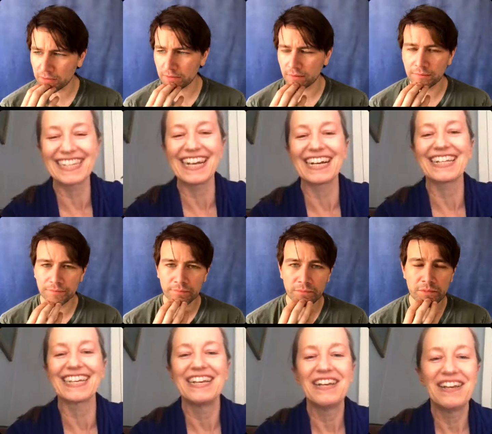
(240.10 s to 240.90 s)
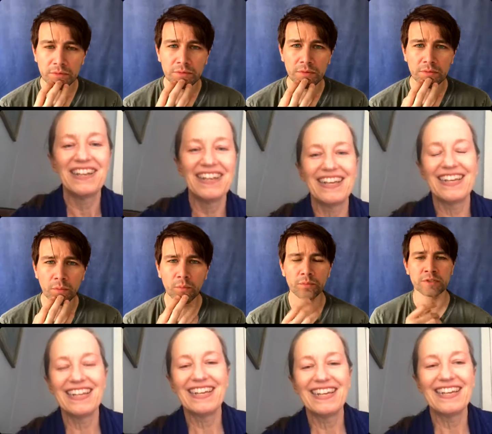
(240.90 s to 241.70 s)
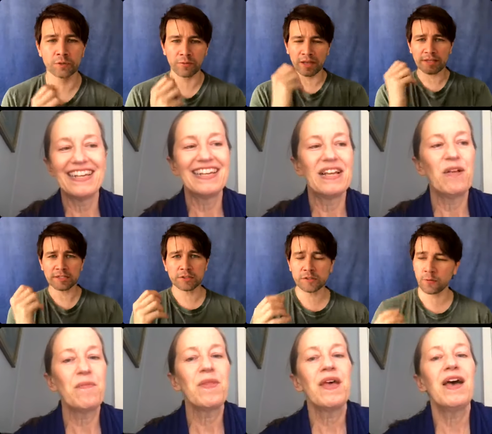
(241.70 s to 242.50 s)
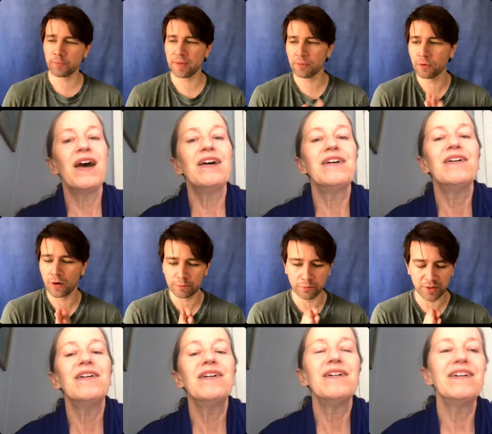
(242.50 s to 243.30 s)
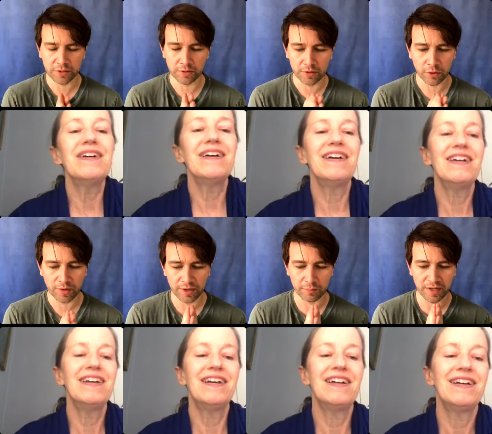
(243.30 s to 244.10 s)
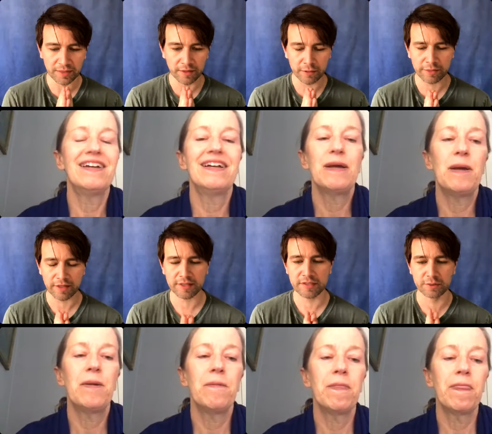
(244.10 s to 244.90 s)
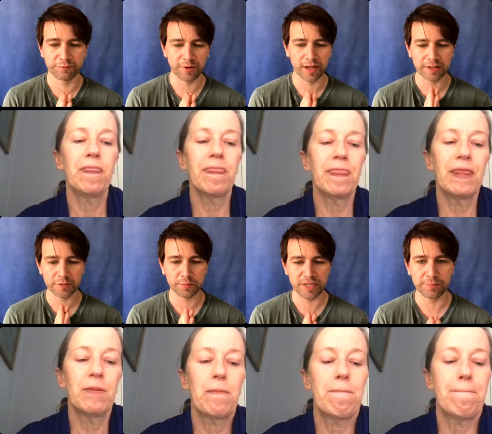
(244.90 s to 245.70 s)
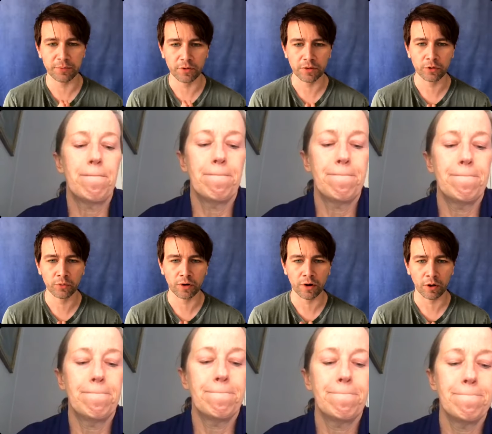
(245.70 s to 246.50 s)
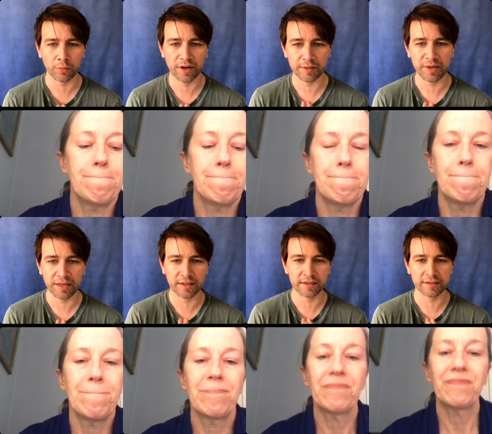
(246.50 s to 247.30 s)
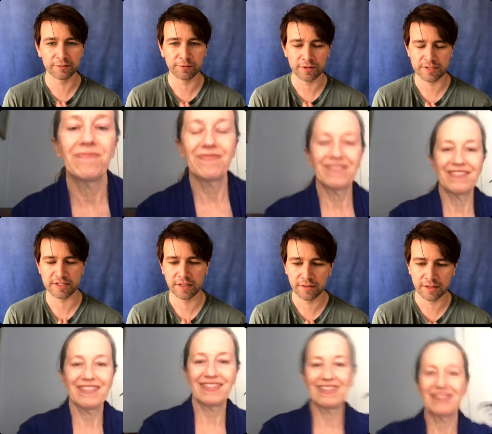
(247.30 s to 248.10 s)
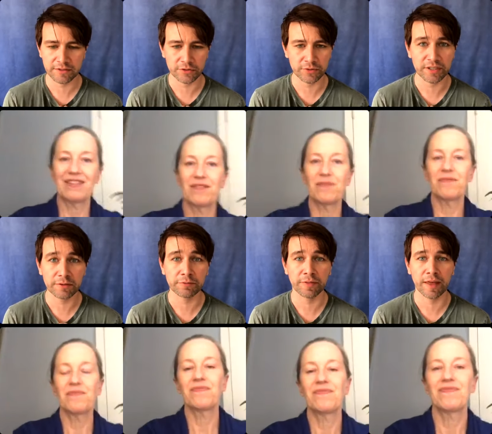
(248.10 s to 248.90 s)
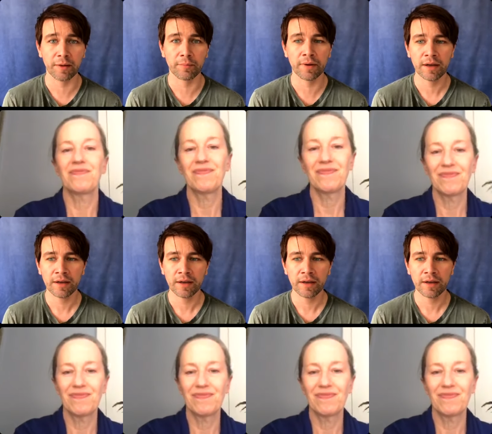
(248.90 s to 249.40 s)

Speaker 1: exactly. So I guess just for people who aren't familiar, Go Campaign, their thing is to find people who are already making a difference and then to give them